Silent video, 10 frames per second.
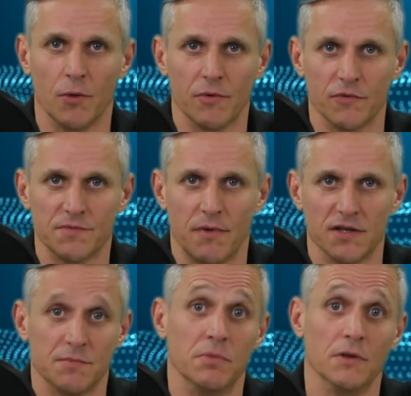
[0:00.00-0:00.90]
open
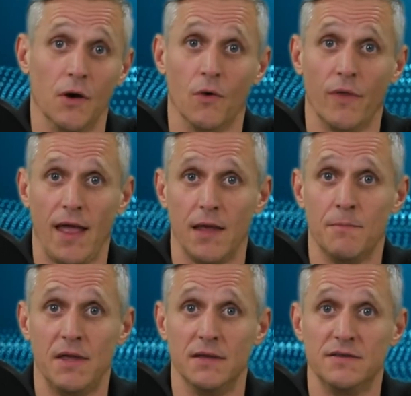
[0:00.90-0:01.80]
response below the
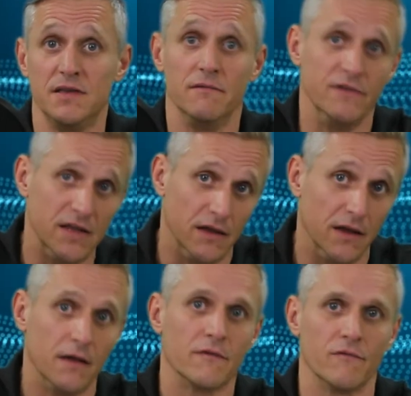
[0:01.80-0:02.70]
APTV
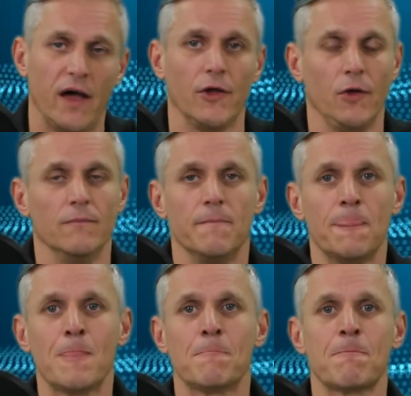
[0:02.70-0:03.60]
value.
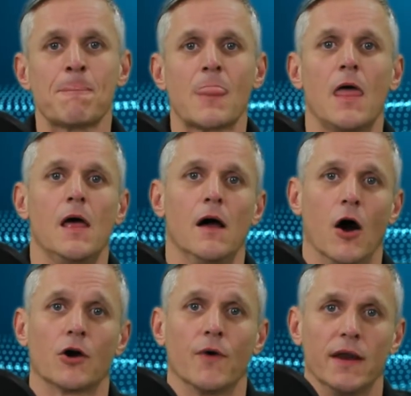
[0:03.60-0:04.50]

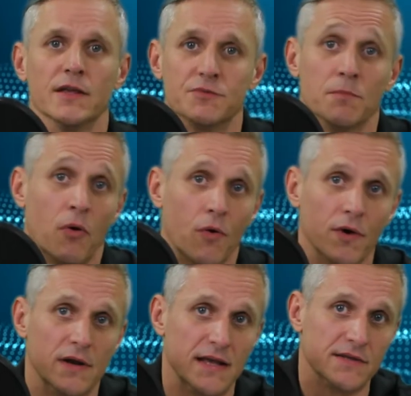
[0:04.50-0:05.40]
Arc rating is
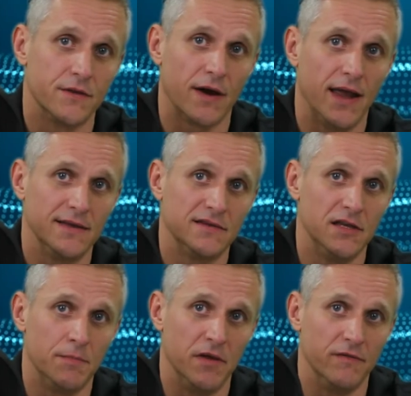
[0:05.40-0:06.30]
reported as either
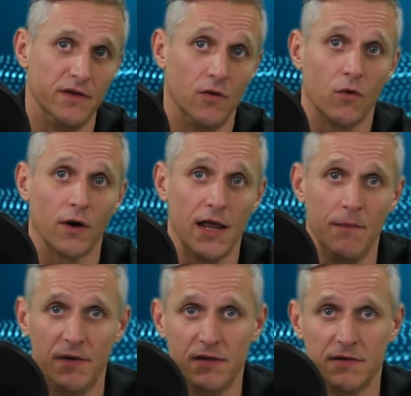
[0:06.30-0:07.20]
ATPV or
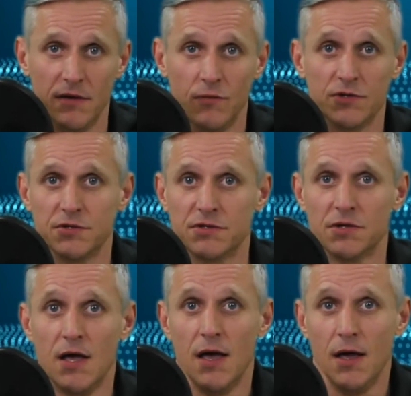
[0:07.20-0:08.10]
EBT,
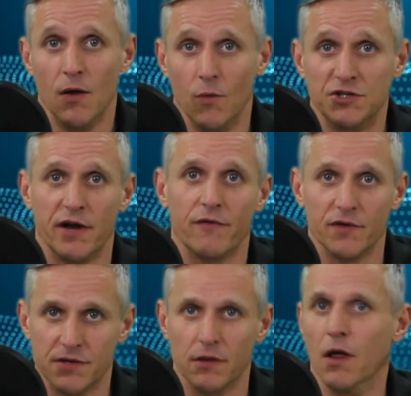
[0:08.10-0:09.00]
whichever
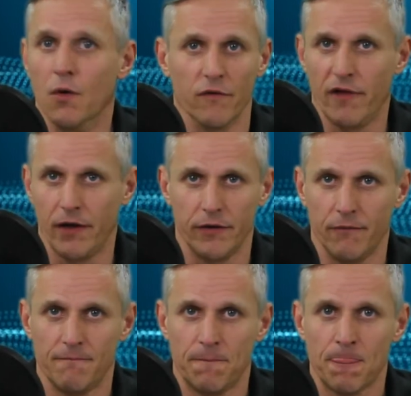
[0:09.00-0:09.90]
is the lower value.
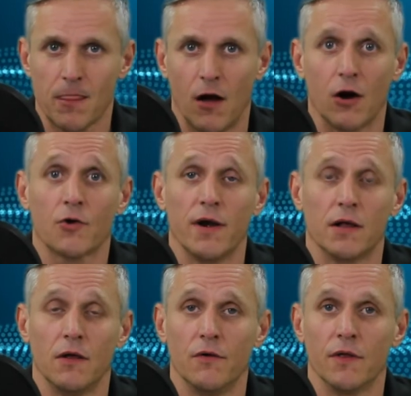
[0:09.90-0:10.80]
Arc rated
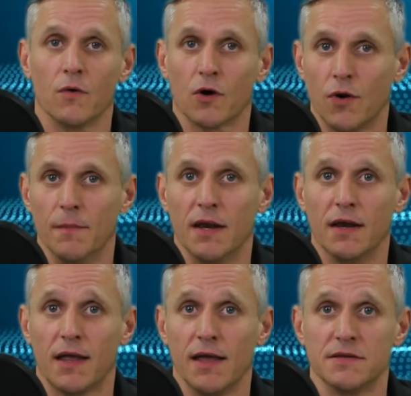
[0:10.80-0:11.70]
clothing or equipment
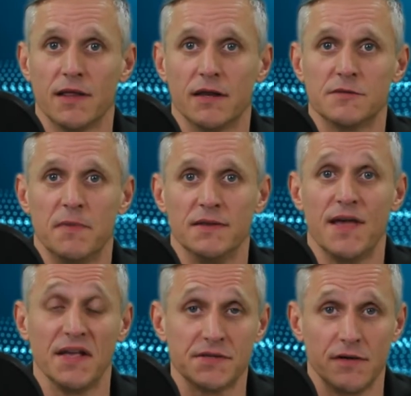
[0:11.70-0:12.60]
indicates that it's been
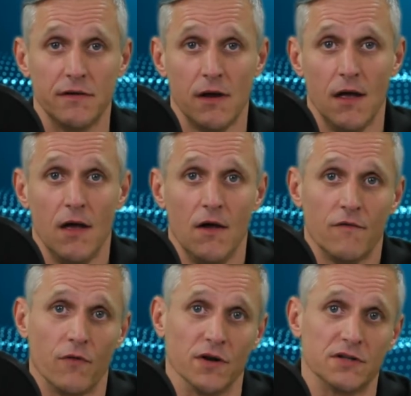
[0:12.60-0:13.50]
tested
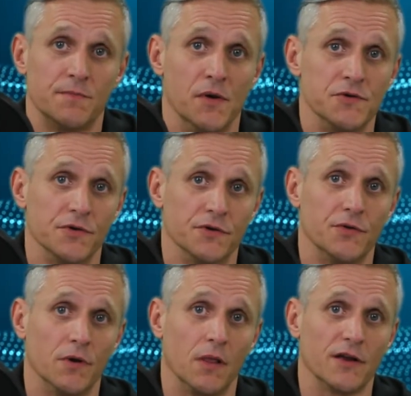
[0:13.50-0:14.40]
for exposure
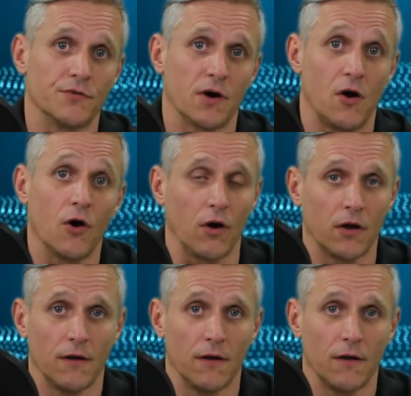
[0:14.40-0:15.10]
to an electric arc.